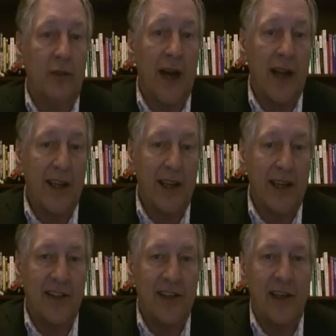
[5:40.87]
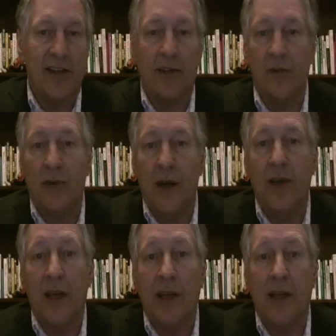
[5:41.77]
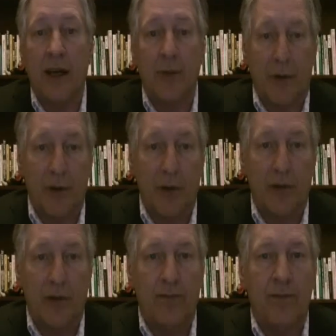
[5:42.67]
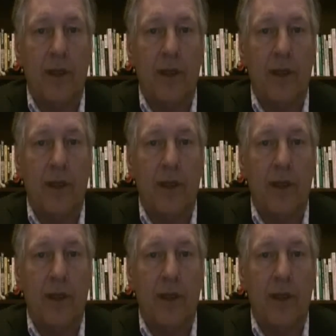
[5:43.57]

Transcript: 99 cents to $5.99 per use,